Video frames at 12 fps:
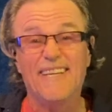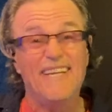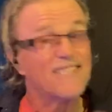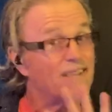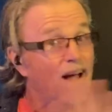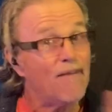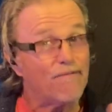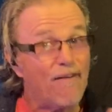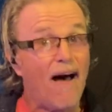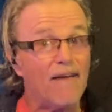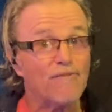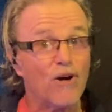it's not
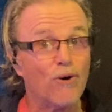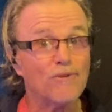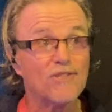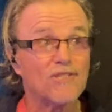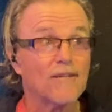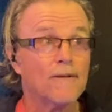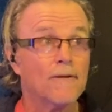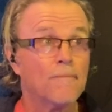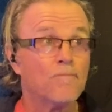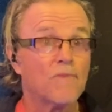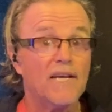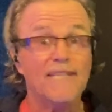5 notes,
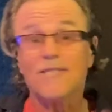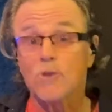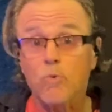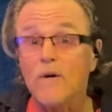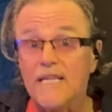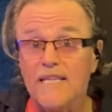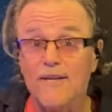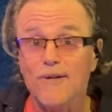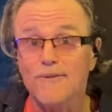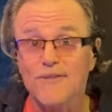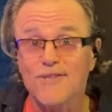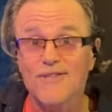it's 20
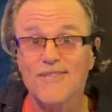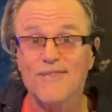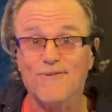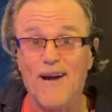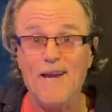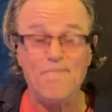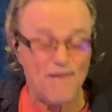notes, right?